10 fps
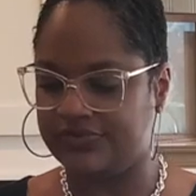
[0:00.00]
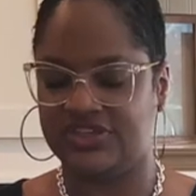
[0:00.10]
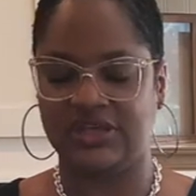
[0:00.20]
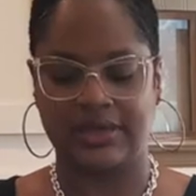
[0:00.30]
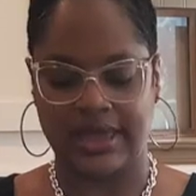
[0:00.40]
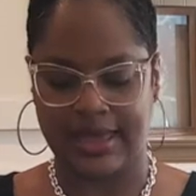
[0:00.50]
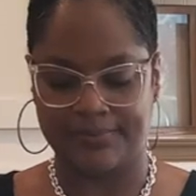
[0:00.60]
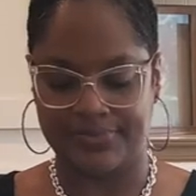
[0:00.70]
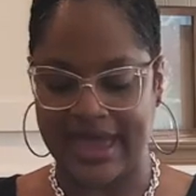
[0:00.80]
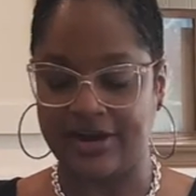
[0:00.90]
of the uh,
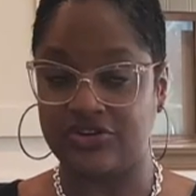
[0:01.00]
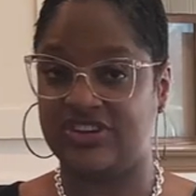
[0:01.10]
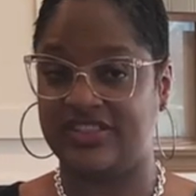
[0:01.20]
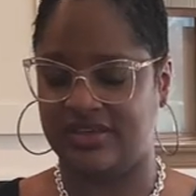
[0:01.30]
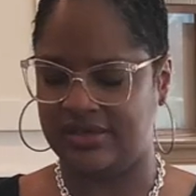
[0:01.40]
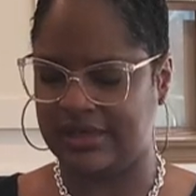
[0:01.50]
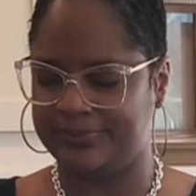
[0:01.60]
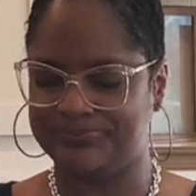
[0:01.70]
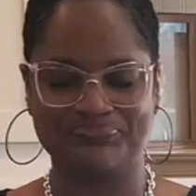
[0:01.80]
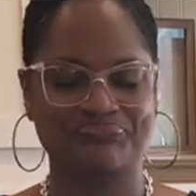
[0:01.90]
batters and the
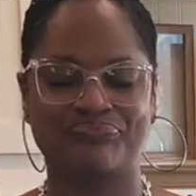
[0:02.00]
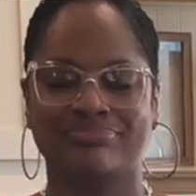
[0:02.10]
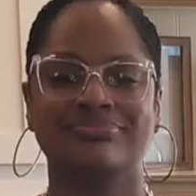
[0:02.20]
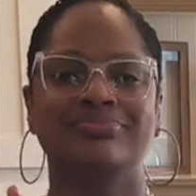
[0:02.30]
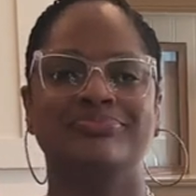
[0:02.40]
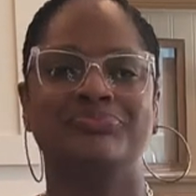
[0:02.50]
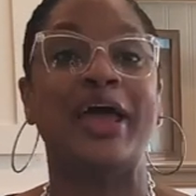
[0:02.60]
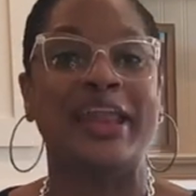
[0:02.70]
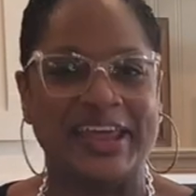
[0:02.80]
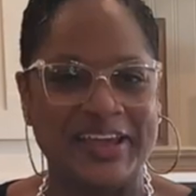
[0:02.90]
um,
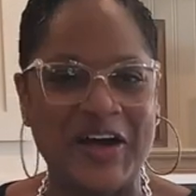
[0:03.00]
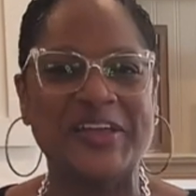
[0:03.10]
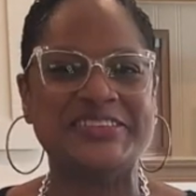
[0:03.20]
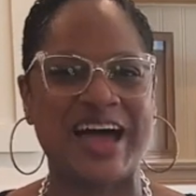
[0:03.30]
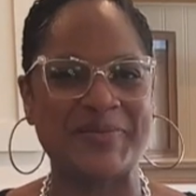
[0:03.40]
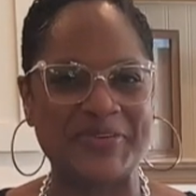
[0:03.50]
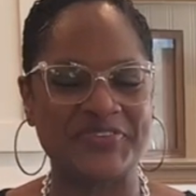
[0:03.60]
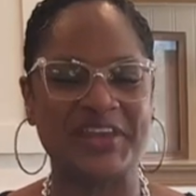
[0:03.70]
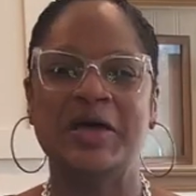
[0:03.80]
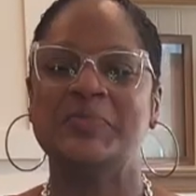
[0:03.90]
breading on top of
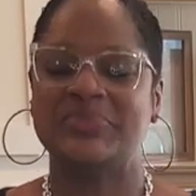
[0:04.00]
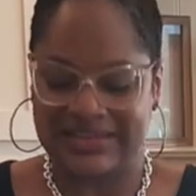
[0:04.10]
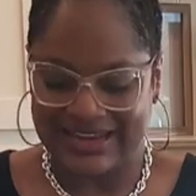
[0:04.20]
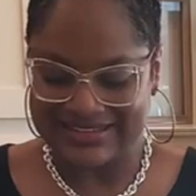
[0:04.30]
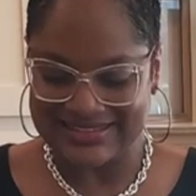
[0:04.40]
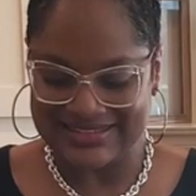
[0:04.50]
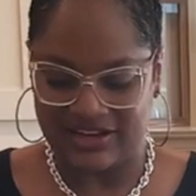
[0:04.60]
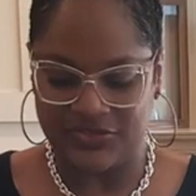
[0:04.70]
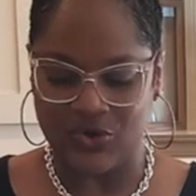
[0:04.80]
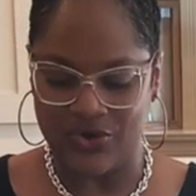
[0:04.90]
it, but let it sit
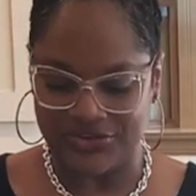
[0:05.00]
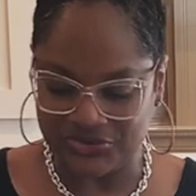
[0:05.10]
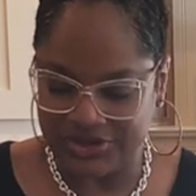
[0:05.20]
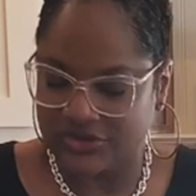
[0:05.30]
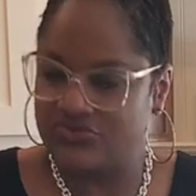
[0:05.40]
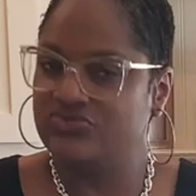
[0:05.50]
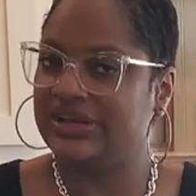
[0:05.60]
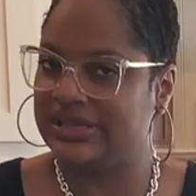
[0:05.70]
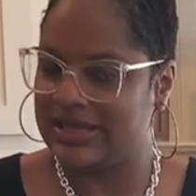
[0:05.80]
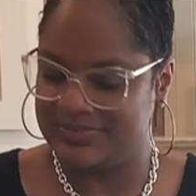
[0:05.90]
in the oil so it can
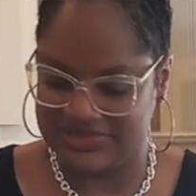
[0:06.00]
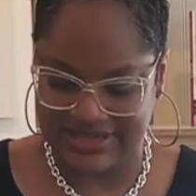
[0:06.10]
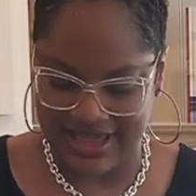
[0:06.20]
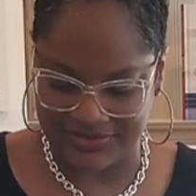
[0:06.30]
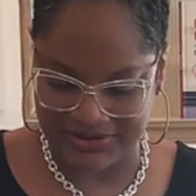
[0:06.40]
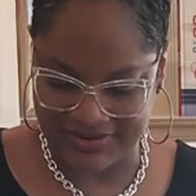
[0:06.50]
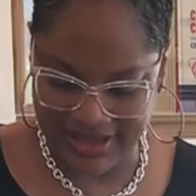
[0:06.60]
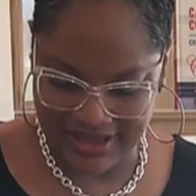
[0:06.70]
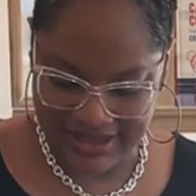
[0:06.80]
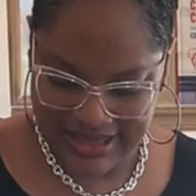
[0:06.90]
really come together,
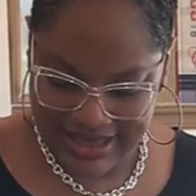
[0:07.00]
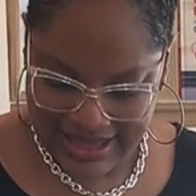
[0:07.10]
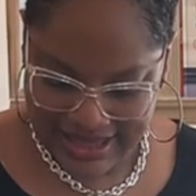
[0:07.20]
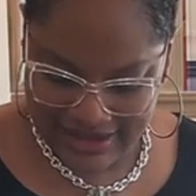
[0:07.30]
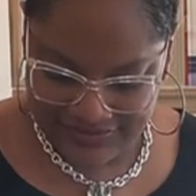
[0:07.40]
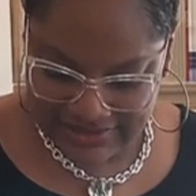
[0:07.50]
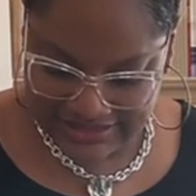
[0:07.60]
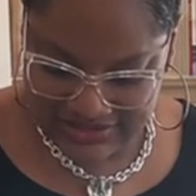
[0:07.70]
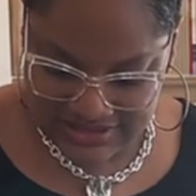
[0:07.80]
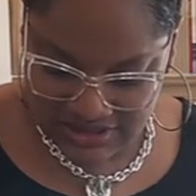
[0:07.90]
okay? And I've
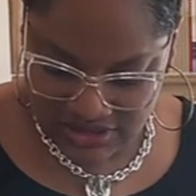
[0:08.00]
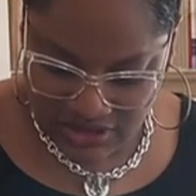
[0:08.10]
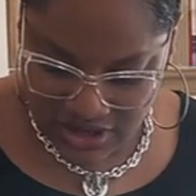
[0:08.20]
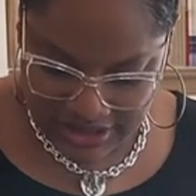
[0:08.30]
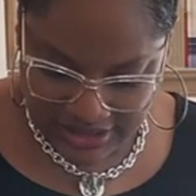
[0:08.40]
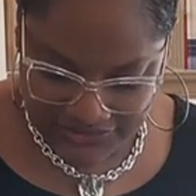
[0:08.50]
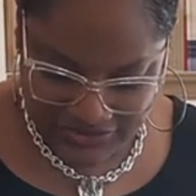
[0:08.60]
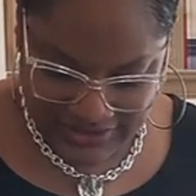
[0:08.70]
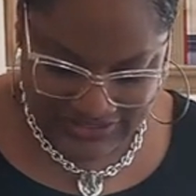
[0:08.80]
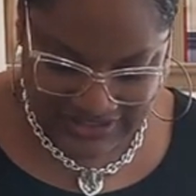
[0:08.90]
let this cook long enough so that